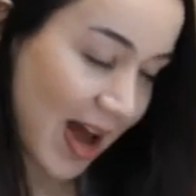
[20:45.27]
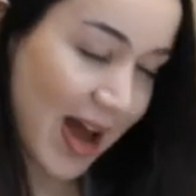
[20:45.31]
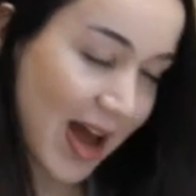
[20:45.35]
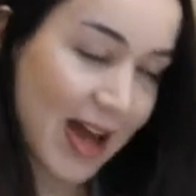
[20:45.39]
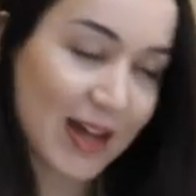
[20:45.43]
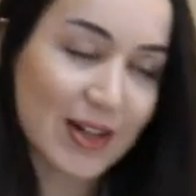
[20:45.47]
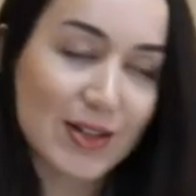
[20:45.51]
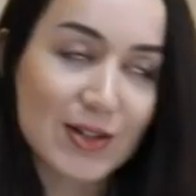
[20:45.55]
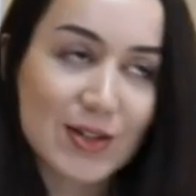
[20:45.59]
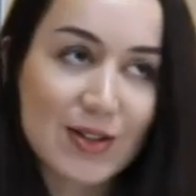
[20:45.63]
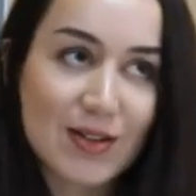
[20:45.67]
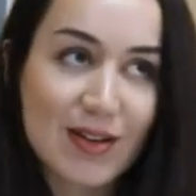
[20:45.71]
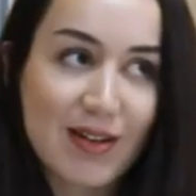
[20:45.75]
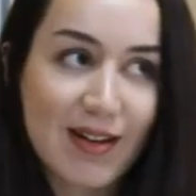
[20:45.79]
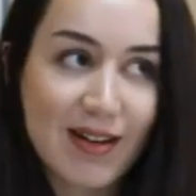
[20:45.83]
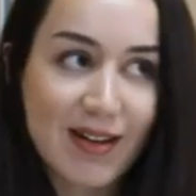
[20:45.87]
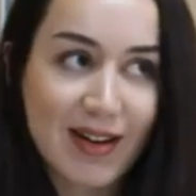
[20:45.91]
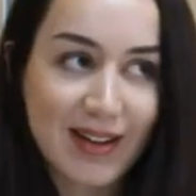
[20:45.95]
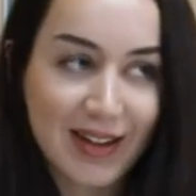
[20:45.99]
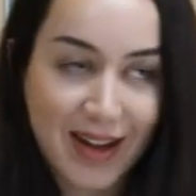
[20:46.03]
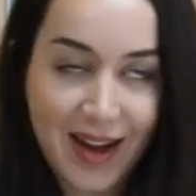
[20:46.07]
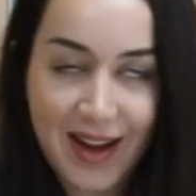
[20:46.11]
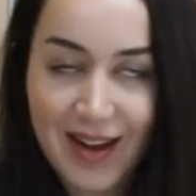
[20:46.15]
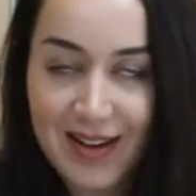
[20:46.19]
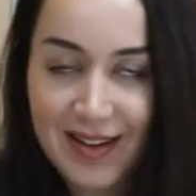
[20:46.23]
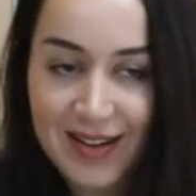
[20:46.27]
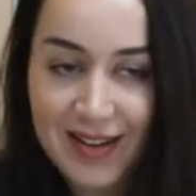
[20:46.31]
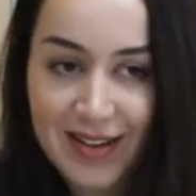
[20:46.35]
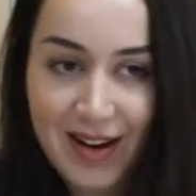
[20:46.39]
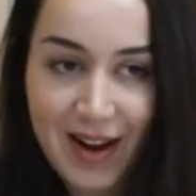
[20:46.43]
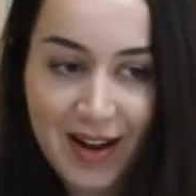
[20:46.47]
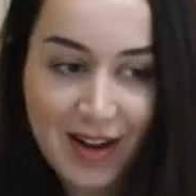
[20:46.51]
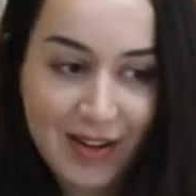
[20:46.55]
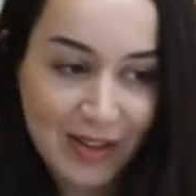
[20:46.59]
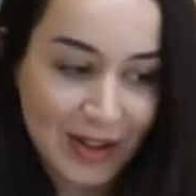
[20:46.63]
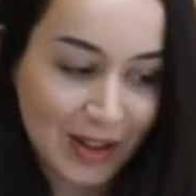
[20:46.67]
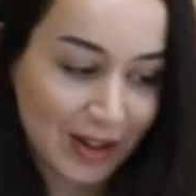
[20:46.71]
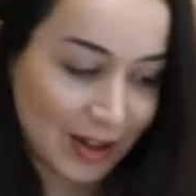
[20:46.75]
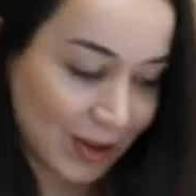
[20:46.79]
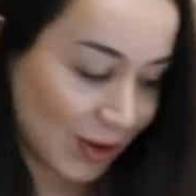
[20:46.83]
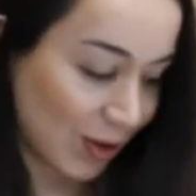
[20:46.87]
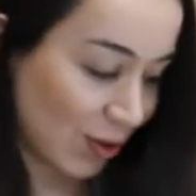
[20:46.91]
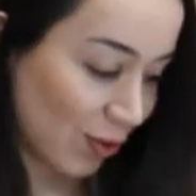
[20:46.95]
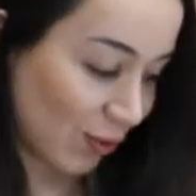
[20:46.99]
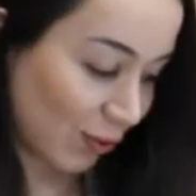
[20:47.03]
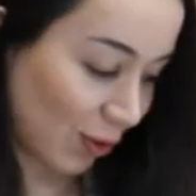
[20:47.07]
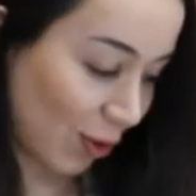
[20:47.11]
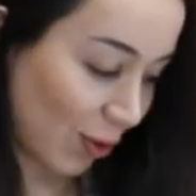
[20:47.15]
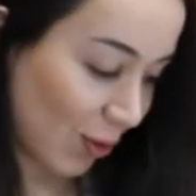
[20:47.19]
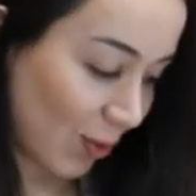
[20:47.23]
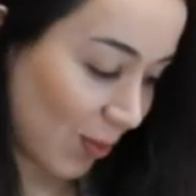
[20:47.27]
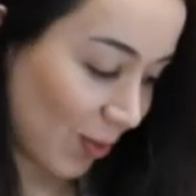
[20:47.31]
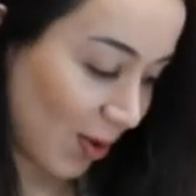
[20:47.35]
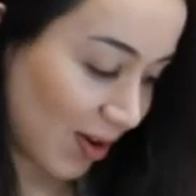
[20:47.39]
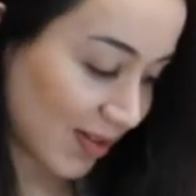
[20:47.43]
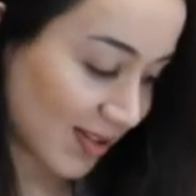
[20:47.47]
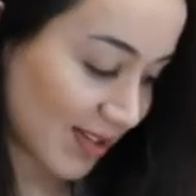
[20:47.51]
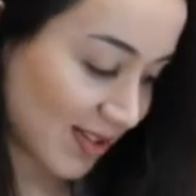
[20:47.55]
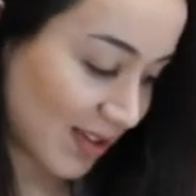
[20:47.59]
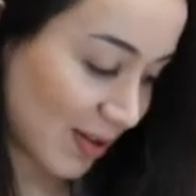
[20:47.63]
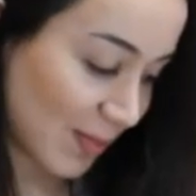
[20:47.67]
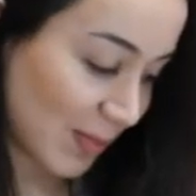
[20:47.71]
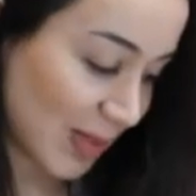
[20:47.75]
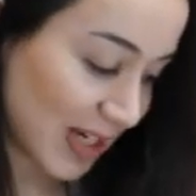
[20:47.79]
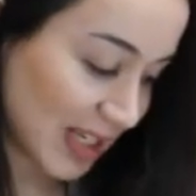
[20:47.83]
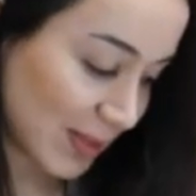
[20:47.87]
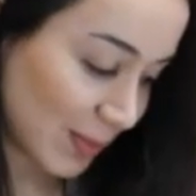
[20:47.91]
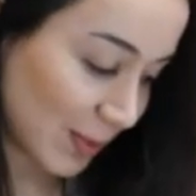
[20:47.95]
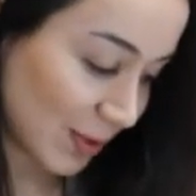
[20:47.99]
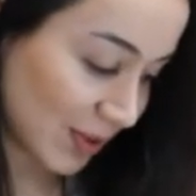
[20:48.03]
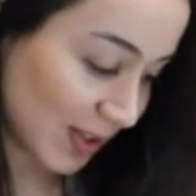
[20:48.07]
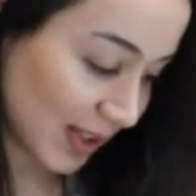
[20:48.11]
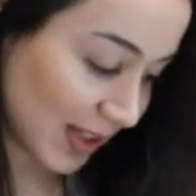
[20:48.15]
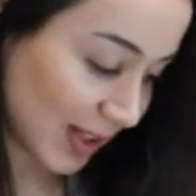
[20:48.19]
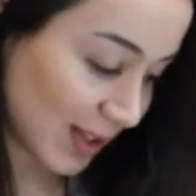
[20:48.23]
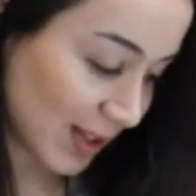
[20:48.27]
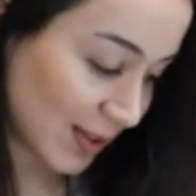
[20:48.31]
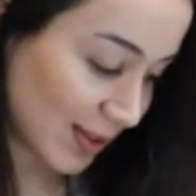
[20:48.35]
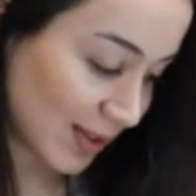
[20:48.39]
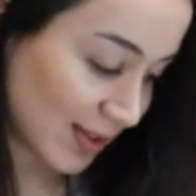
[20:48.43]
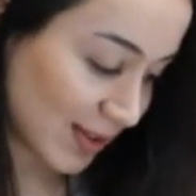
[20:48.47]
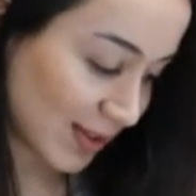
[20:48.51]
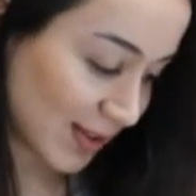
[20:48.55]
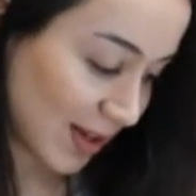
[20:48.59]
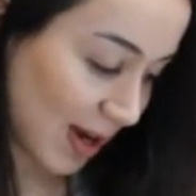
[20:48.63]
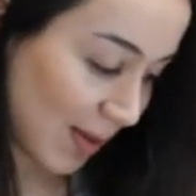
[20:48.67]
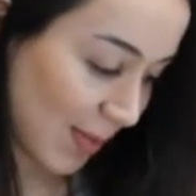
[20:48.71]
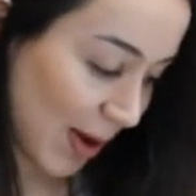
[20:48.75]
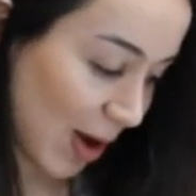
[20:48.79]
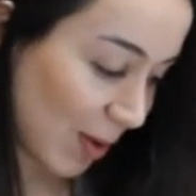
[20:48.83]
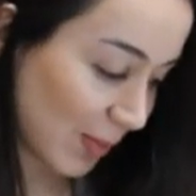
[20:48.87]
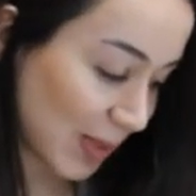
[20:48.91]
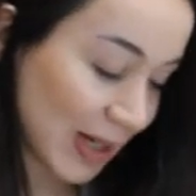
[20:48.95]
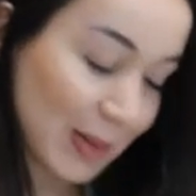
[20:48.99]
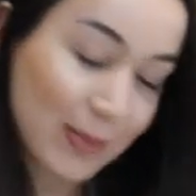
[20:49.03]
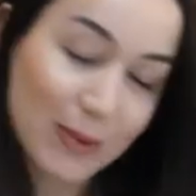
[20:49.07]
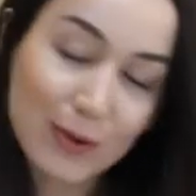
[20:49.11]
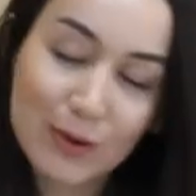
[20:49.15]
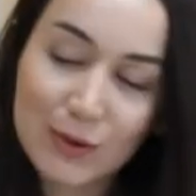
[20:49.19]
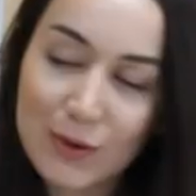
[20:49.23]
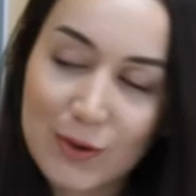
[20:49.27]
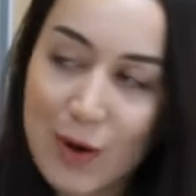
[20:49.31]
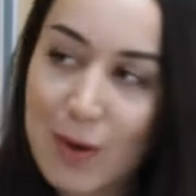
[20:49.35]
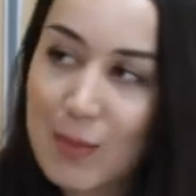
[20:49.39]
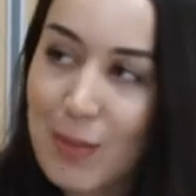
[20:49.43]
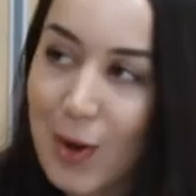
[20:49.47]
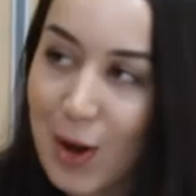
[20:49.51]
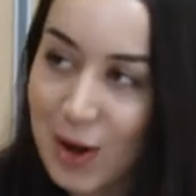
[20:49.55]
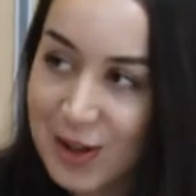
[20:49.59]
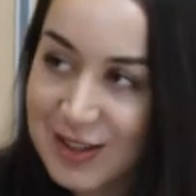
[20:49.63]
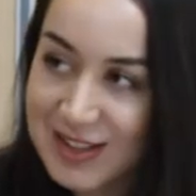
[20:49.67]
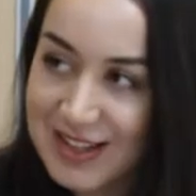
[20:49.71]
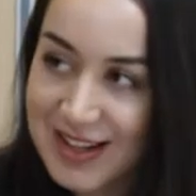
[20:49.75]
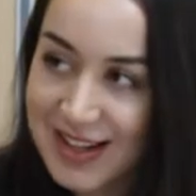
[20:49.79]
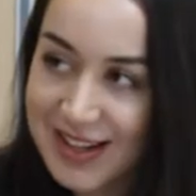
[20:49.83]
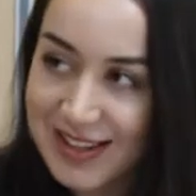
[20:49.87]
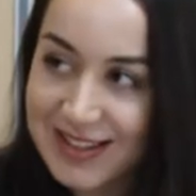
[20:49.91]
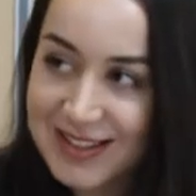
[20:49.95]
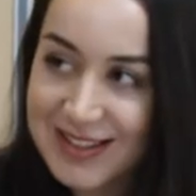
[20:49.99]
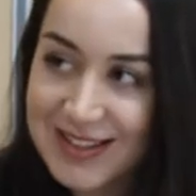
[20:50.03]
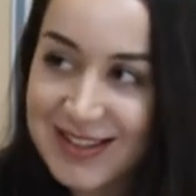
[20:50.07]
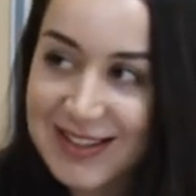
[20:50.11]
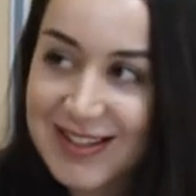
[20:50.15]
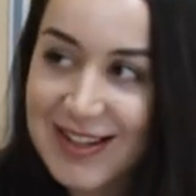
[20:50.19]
And again, I think you wrote once that peace building is about people, not politics.